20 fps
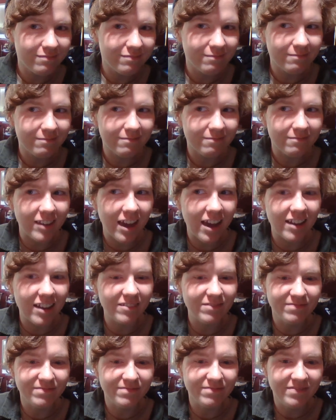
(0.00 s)

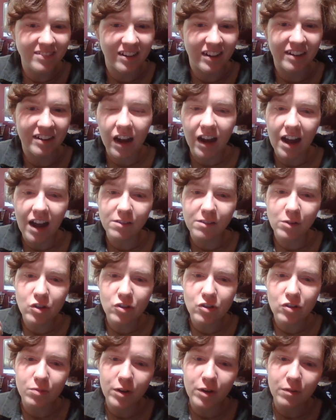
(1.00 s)
Yet. Alright. I
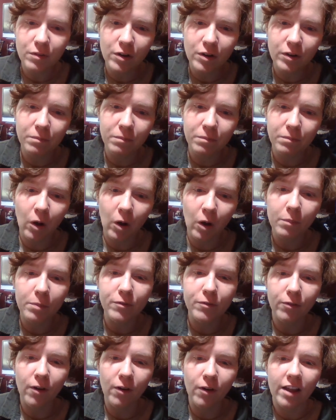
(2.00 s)
wish we would all be
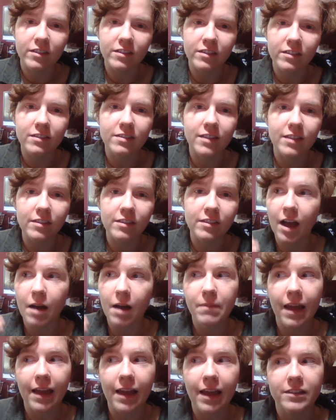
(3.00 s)
friends, then stop
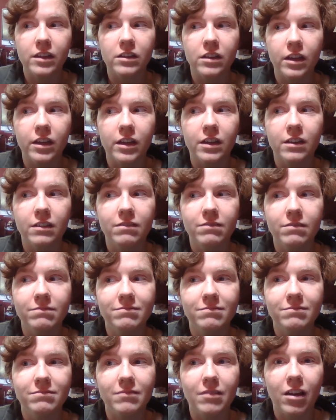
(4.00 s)
acting like
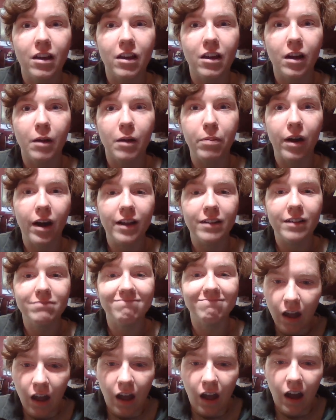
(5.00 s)
a butt.
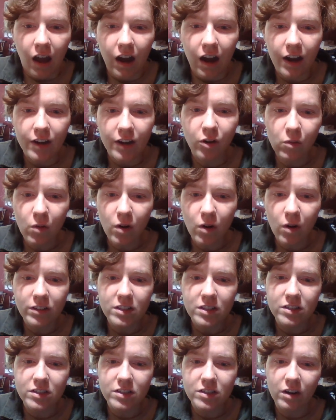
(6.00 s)
I don't want
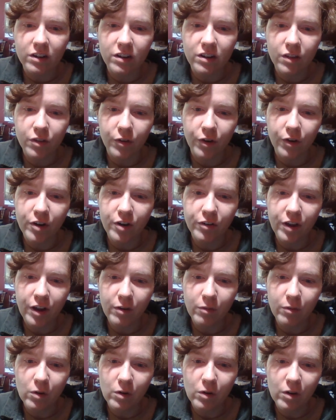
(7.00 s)
to start another internet
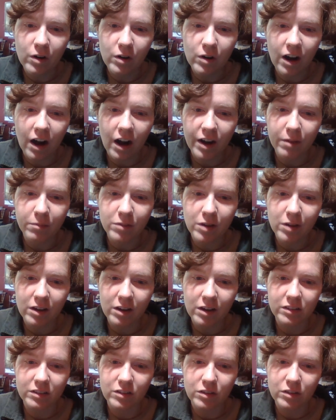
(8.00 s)
war. I am
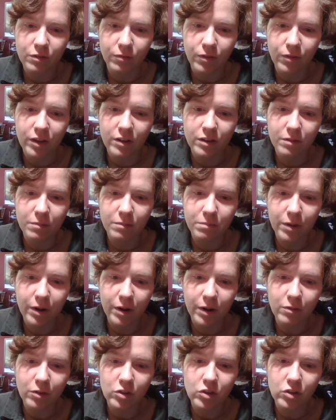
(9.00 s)
toxic to the fandom, but
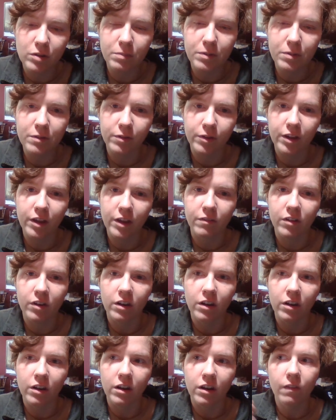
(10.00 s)
I wish to be forgiven.
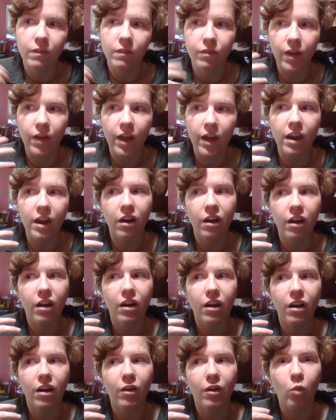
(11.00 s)
Then
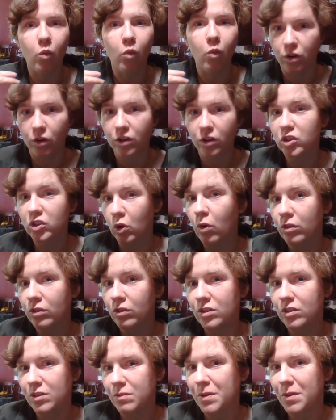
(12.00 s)
work
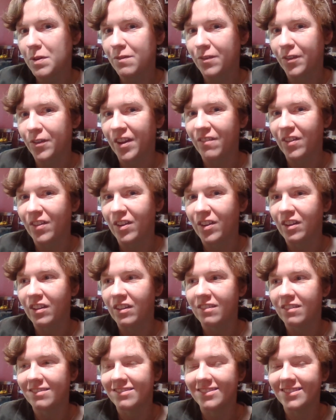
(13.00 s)
towards to be forgiven.
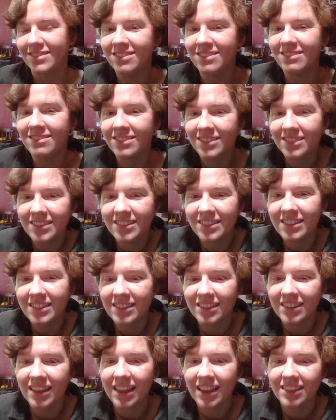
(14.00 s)

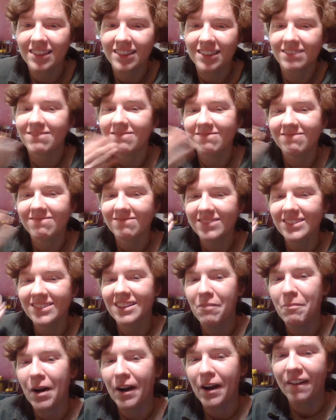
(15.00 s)

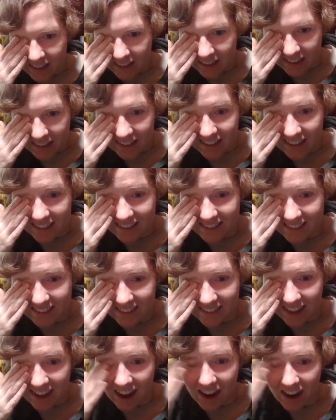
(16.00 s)
Come on. Let's
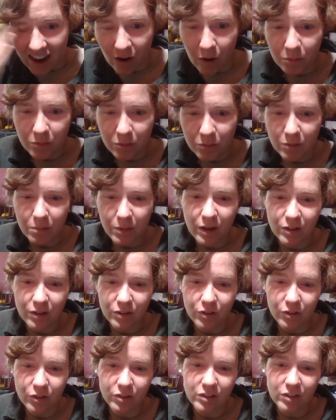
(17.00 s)
see. I hope to be
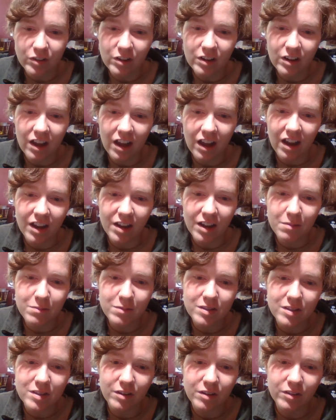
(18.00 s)
understood. I am
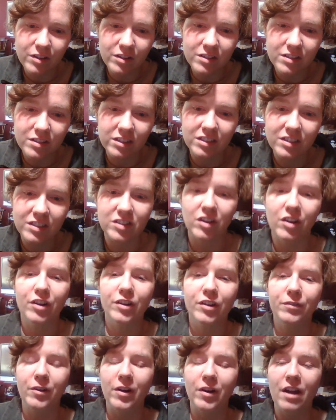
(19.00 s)
seriously sorry
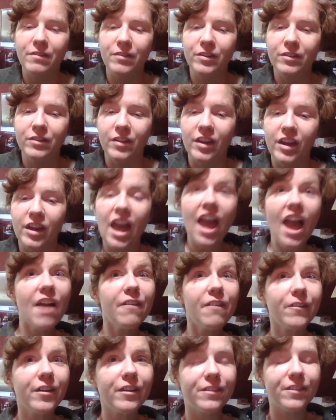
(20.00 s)
for everything.
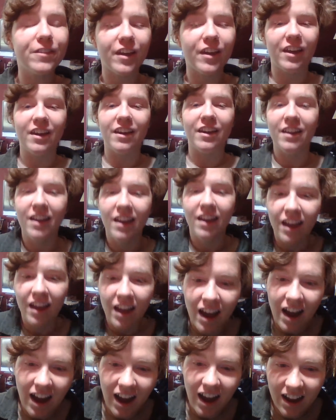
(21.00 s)
Everything!
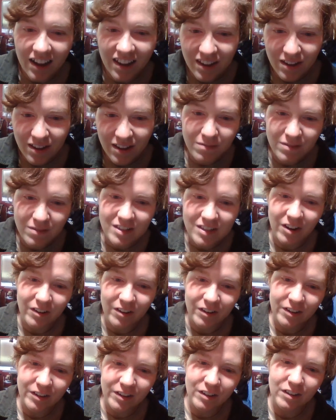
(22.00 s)
I am
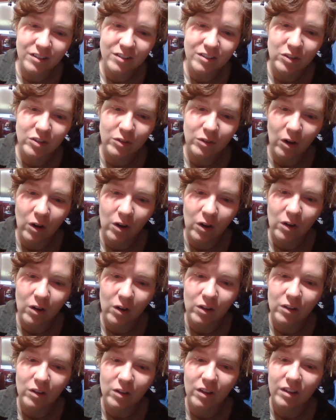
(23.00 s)
sorry to
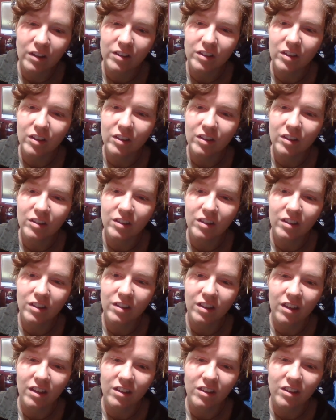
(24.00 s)
all
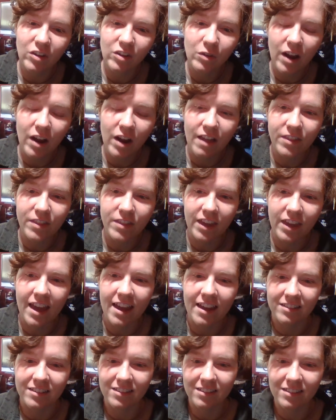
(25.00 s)
you and the
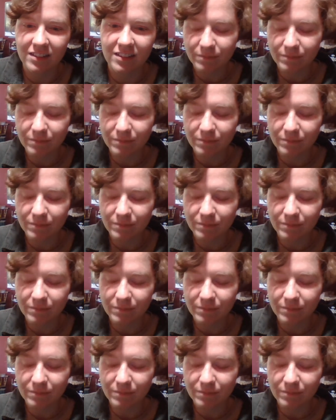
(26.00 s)
cast.